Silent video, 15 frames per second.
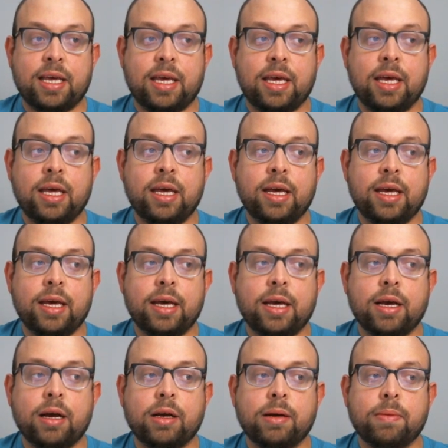he
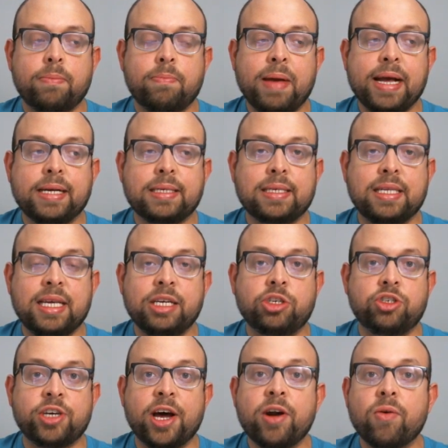makes the
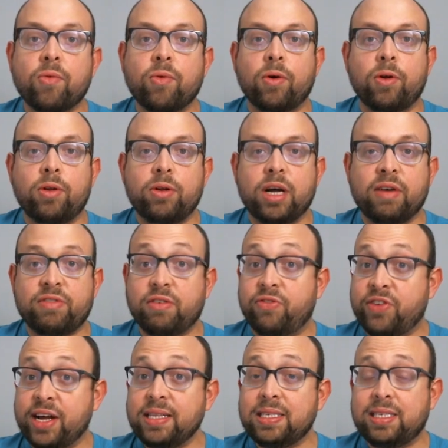general of
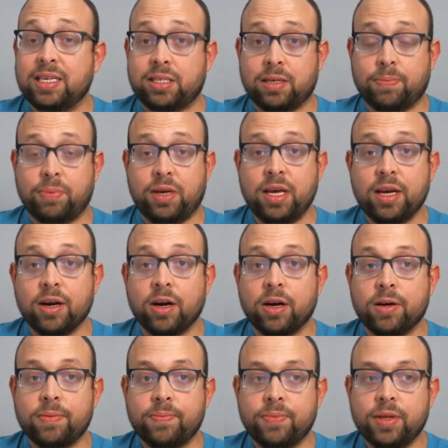defense disappear.